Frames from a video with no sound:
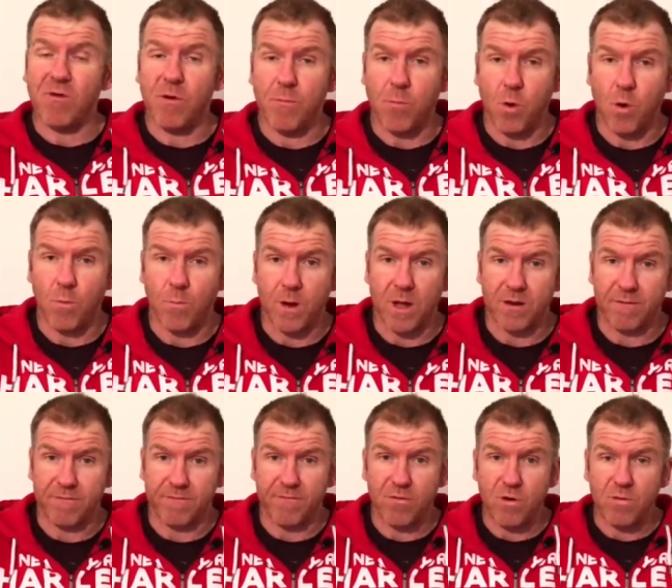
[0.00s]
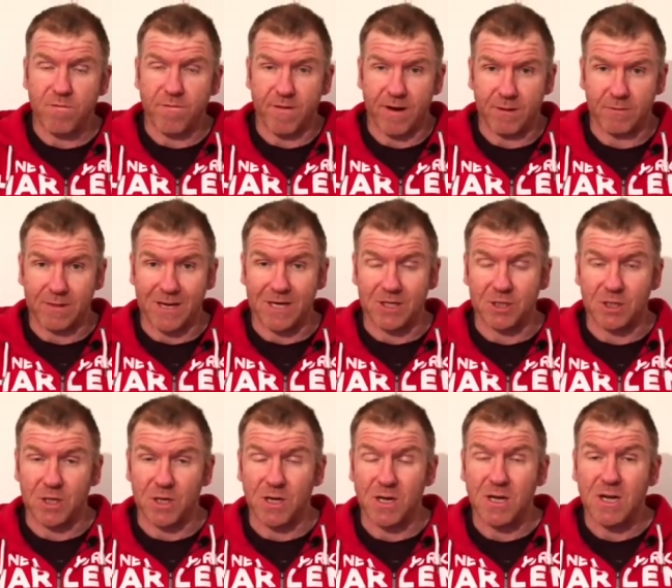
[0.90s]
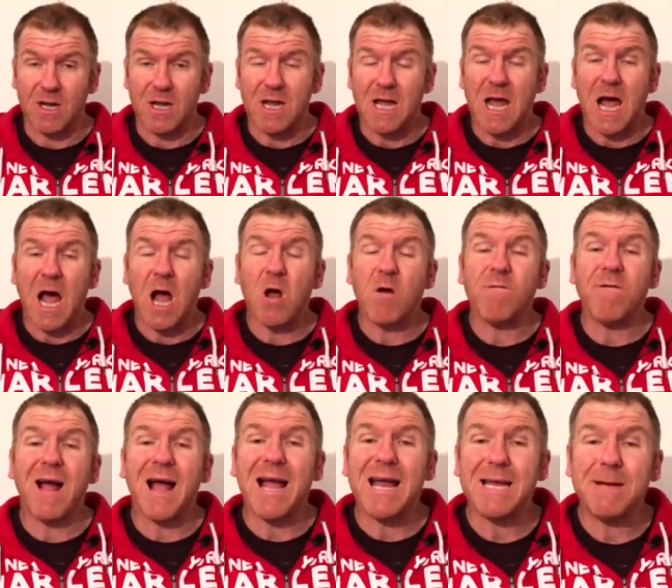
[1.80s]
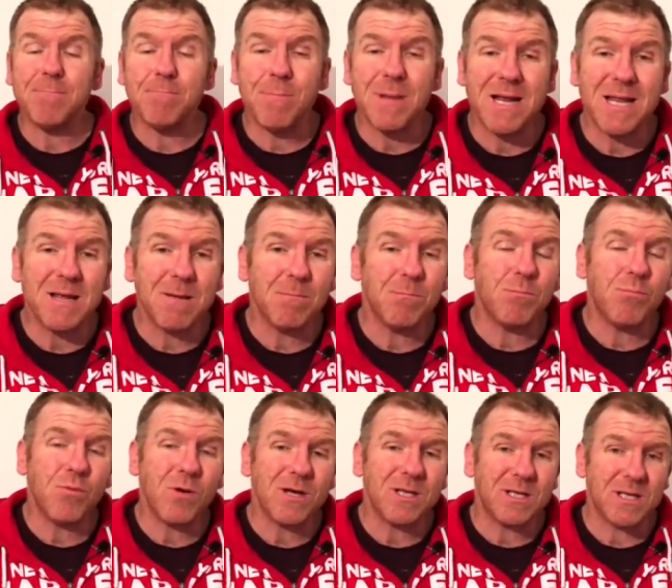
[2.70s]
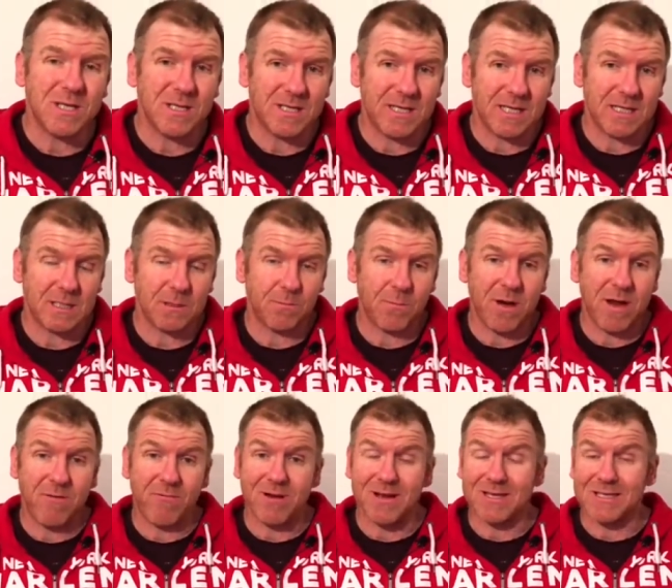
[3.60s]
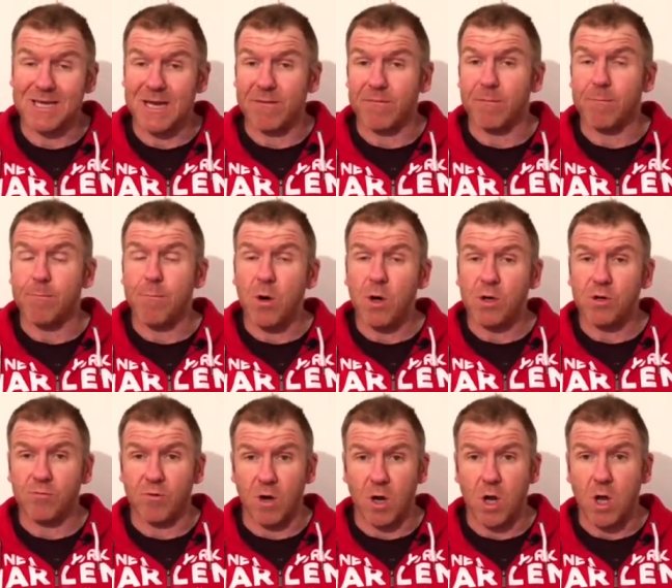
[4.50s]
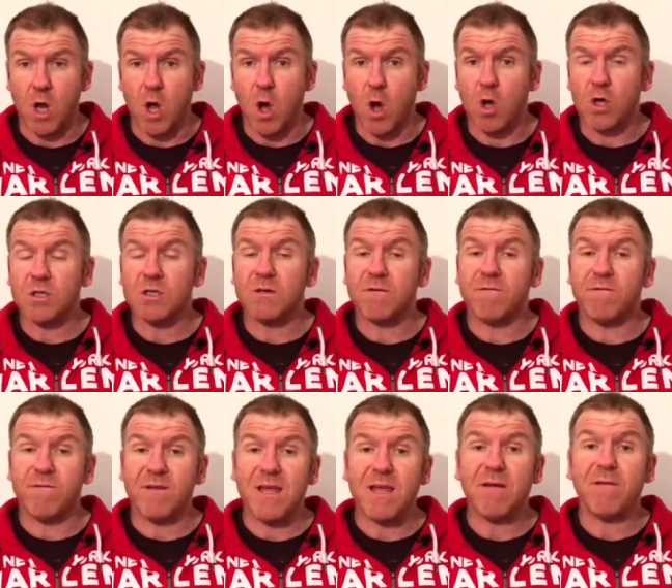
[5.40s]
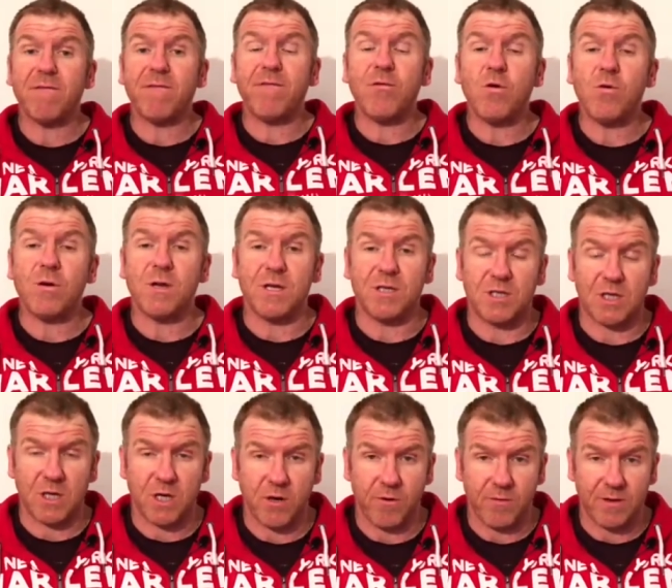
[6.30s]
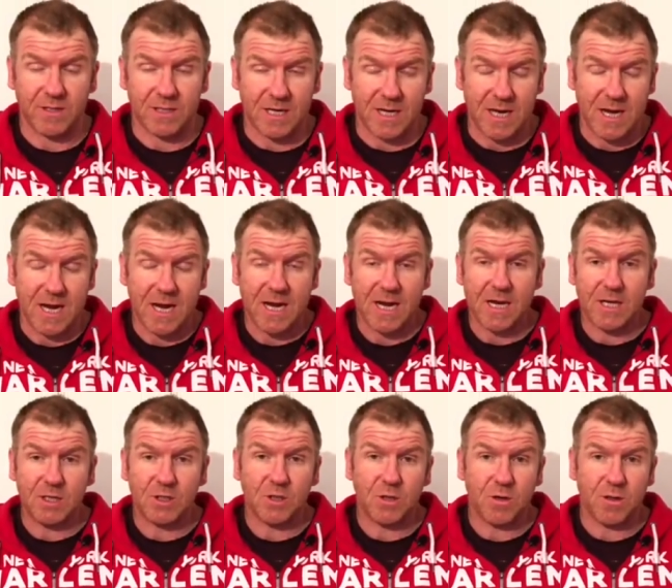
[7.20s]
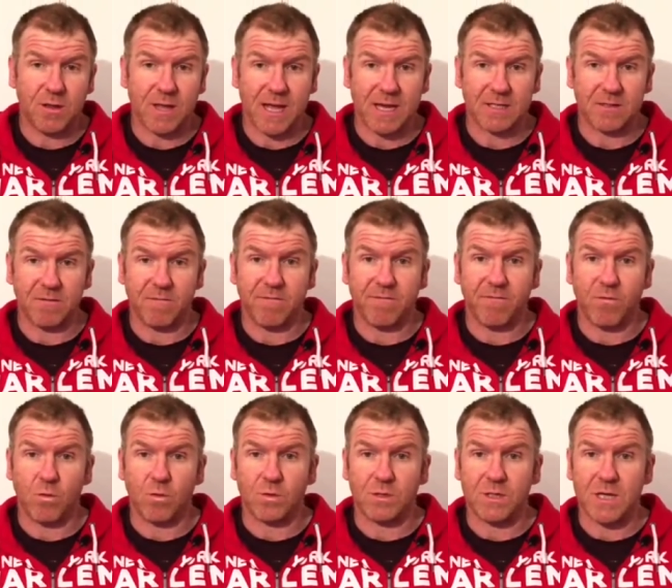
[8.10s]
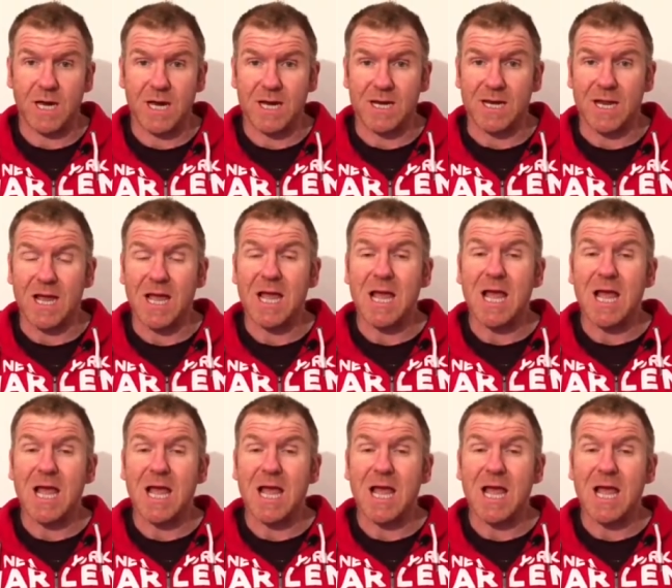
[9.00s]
report by the Food Foundation, over 8 million Britons experienced either moderate or severe food insecurity in 2014.